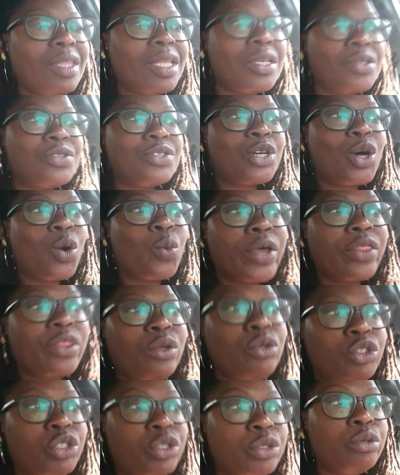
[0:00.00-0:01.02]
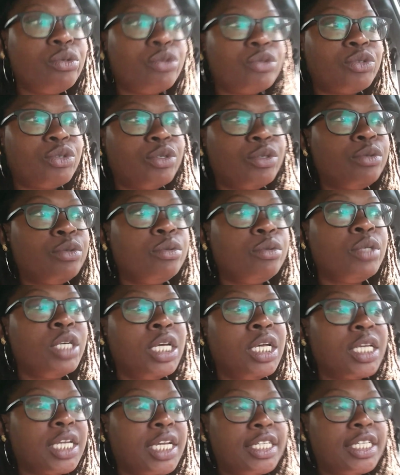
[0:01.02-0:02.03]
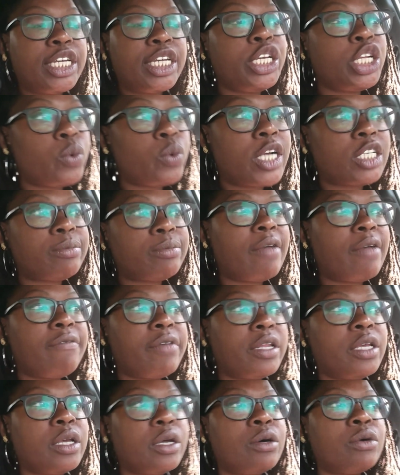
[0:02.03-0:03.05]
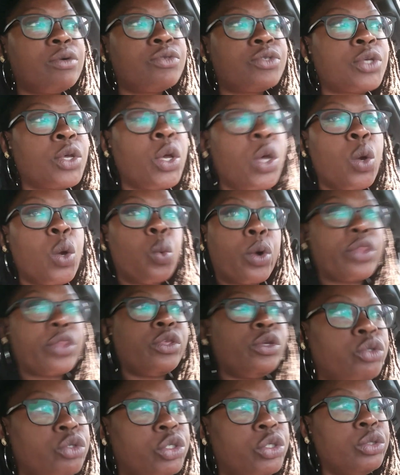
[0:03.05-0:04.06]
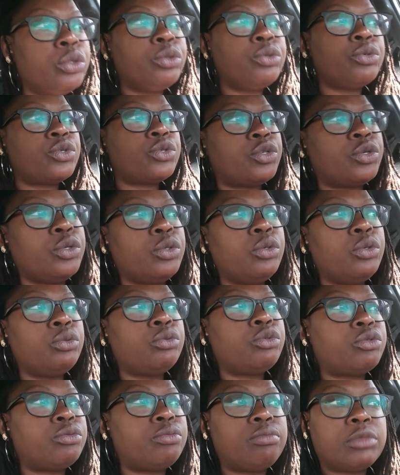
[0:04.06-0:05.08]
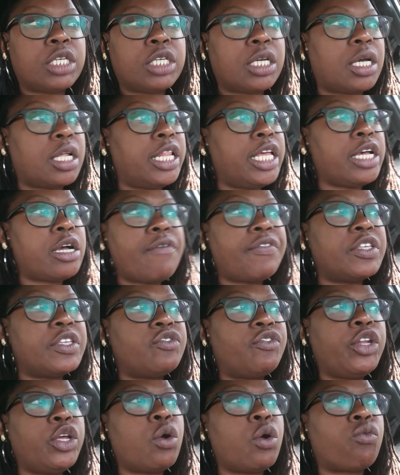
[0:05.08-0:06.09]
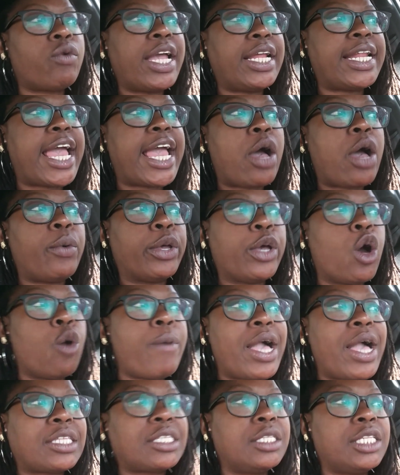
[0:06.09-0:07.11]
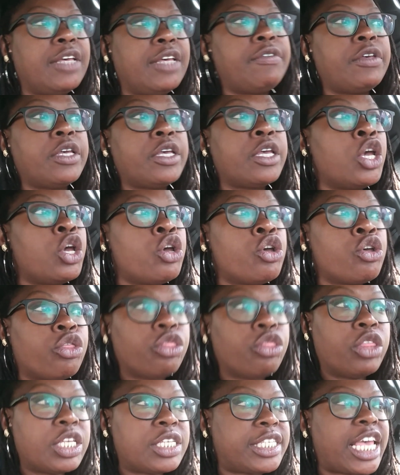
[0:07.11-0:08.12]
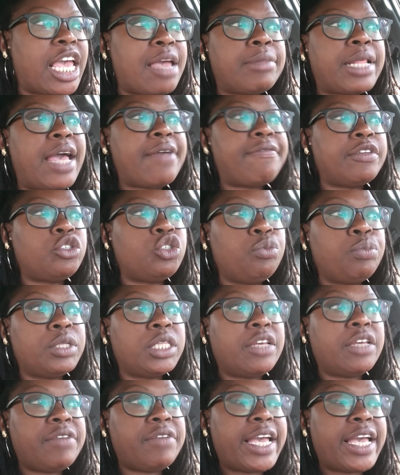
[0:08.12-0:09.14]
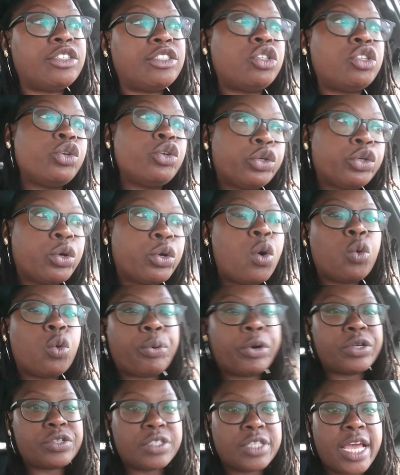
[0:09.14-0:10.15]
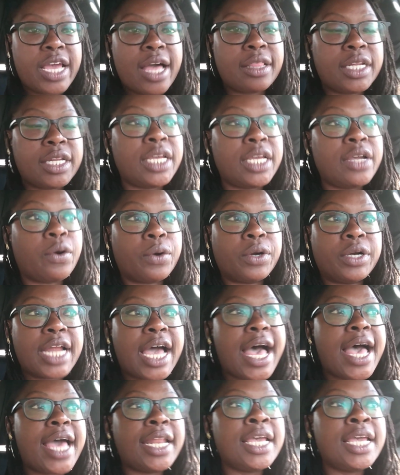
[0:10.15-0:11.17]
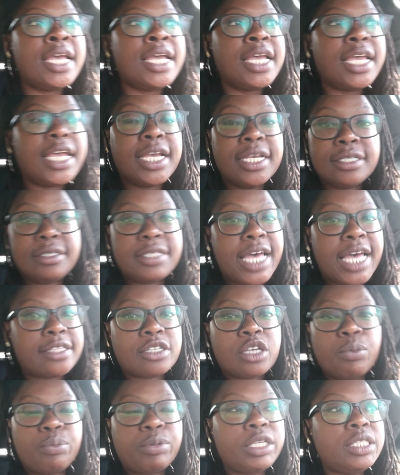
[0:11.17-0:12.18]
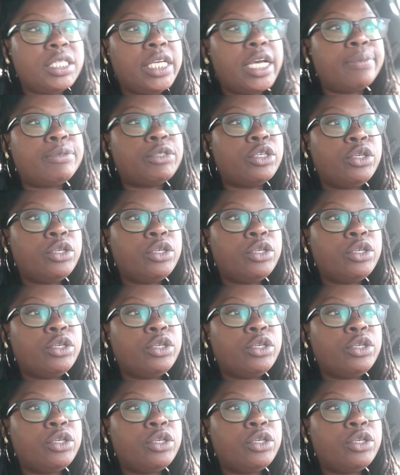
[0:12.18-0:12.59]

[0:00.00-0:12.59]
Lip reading: So whether you choose to continue to watch my videos, whether you choose to click off this video right now and go back to living the same life that you've been living as your old personality or not, that's completely up to